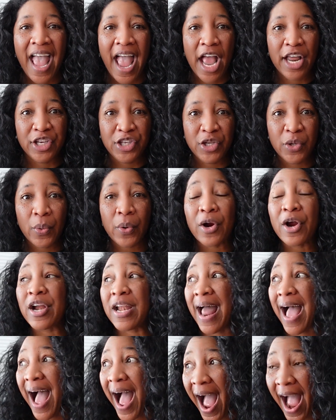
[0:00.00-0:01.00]
and you are
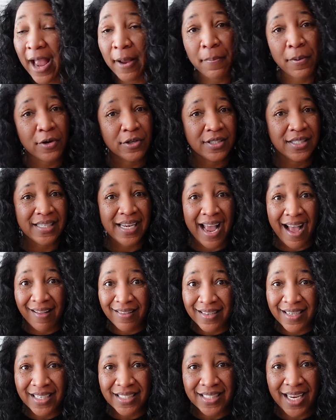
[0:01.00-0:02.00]
an I
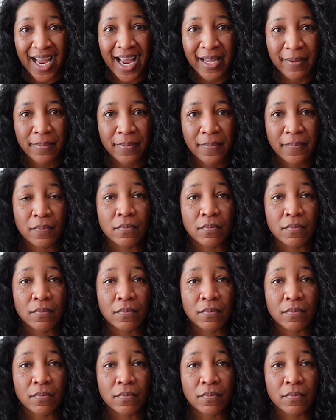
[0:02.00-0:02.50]
personality type,